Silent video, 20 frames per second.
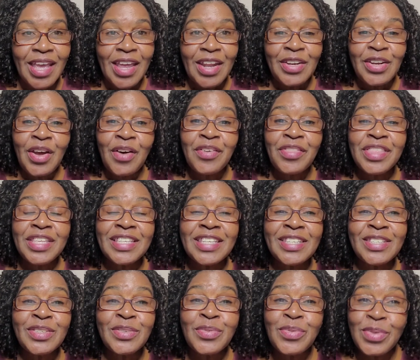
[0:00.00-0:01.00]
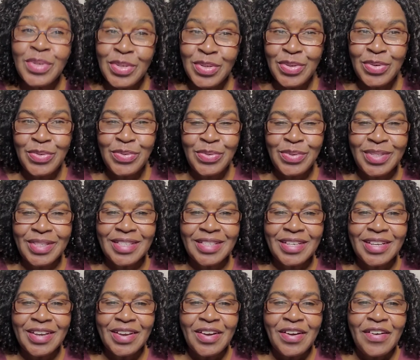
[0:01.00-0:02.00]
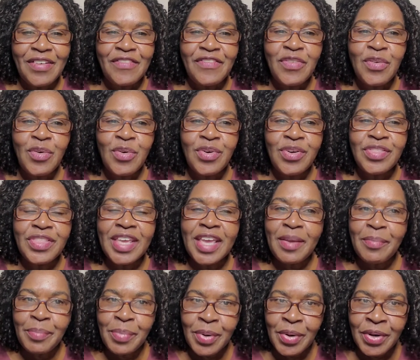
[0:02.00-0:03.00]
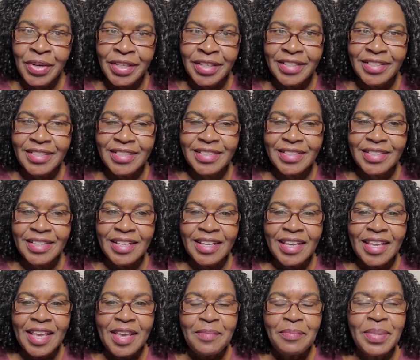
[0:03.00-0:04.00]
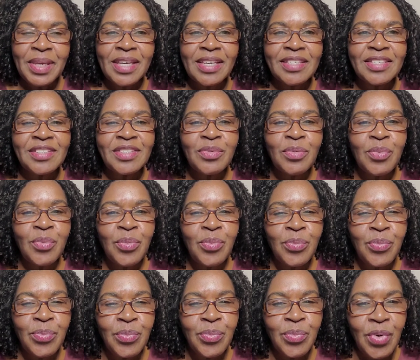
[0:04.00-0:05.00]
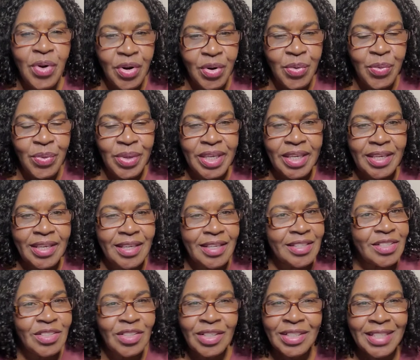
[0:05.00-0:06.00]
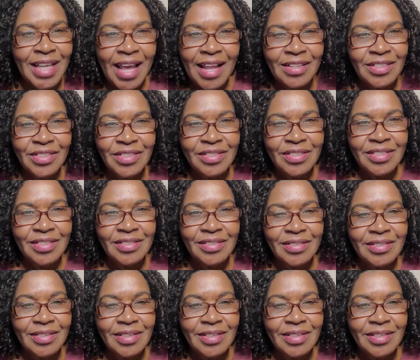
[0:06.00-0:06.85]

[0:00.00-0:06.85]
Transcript: Now, this is good news for the employers because the work week is not altered